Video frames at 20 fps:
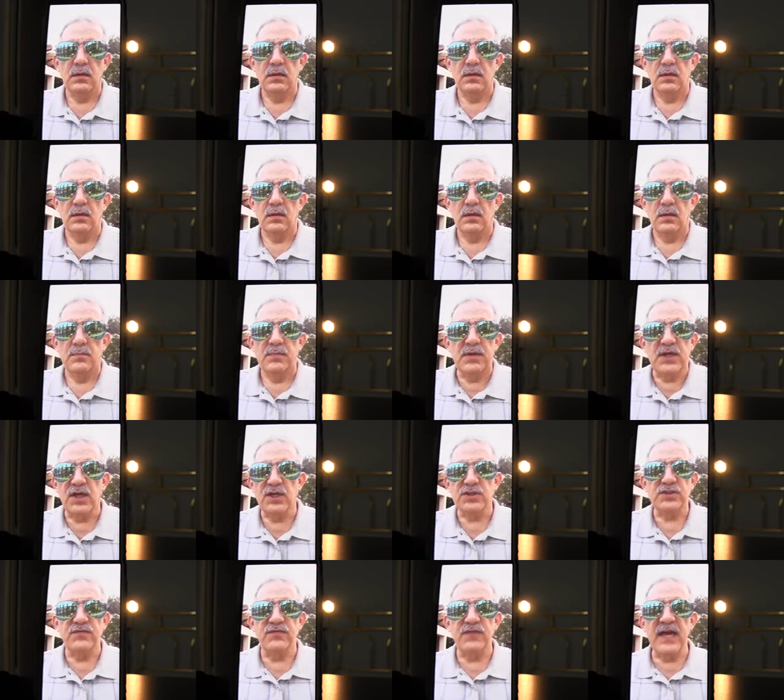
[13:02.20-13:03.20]
Because
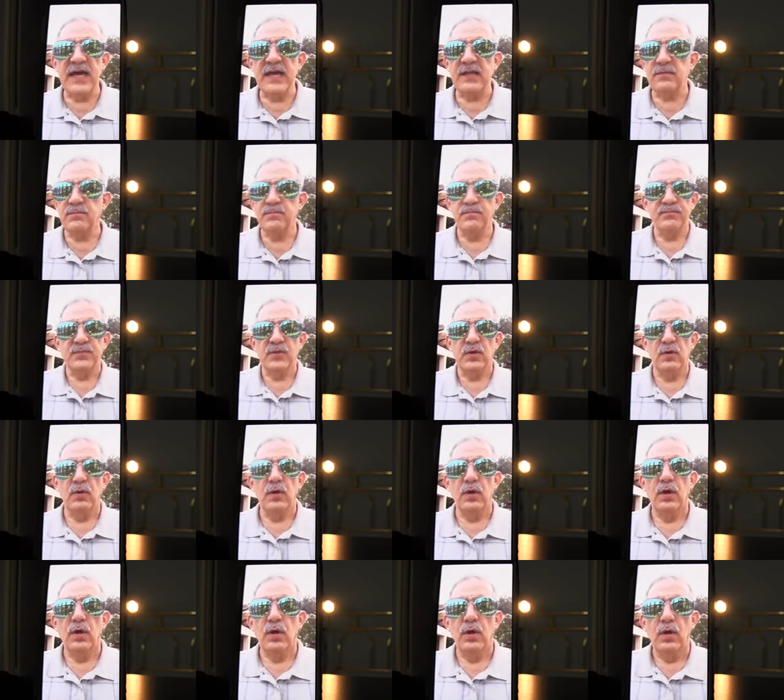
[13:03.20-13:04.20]
if not,
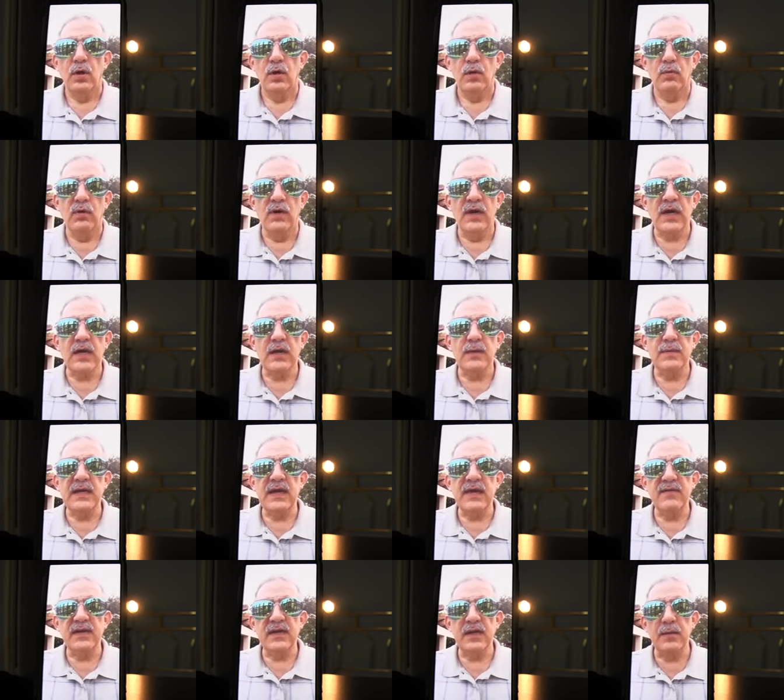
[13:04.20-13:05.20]
we're not going to be
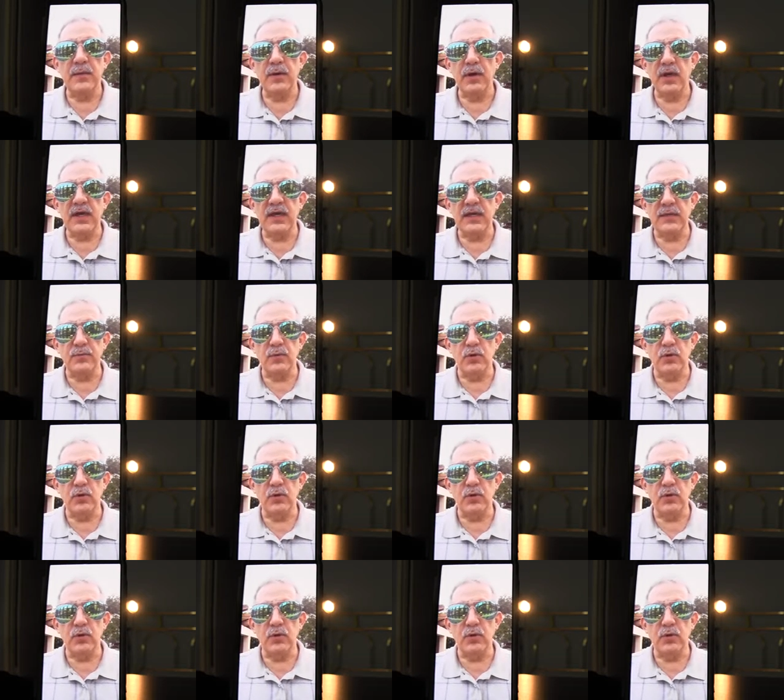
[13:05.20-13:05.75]
having an America anymore.